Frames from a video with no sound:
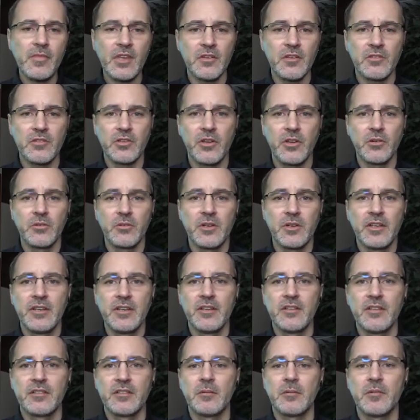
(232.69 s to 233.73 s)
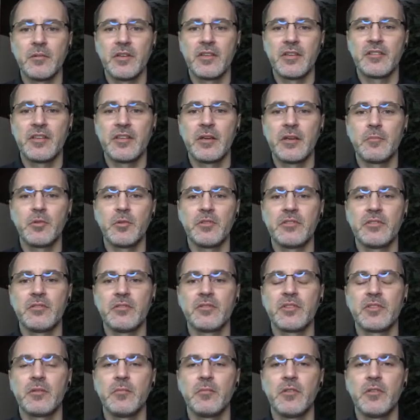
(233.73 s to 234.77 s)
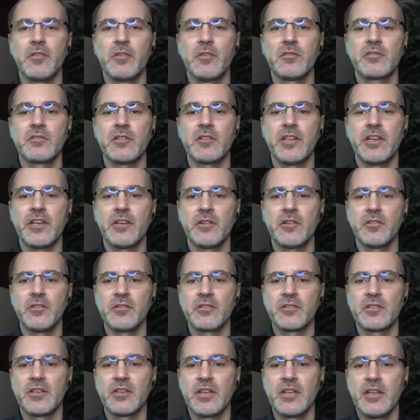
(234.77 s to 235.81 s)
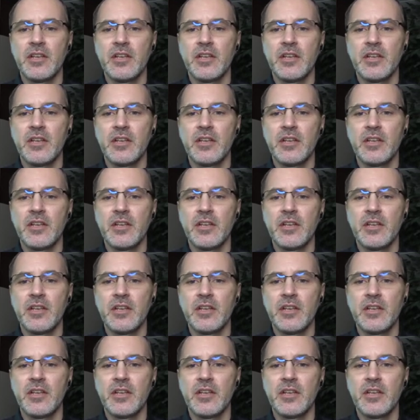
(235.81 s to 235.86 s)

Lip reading: So some examples of some of those layers,